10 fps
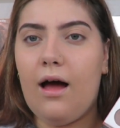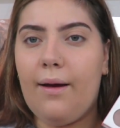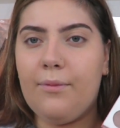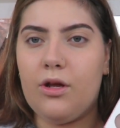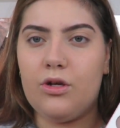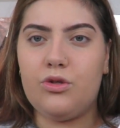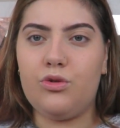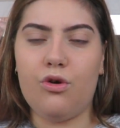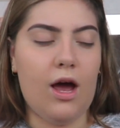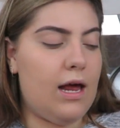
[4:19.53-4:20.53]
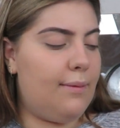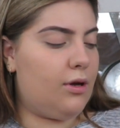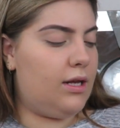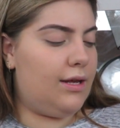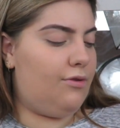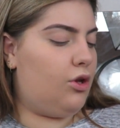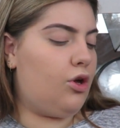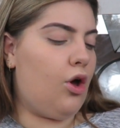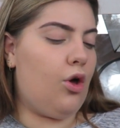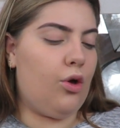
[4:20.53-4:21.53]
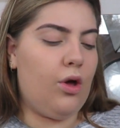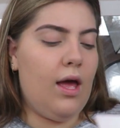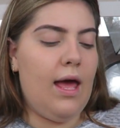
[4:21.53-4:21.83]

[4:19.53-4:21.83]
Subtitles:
I'm gonna try it. I'm gonna give it a go.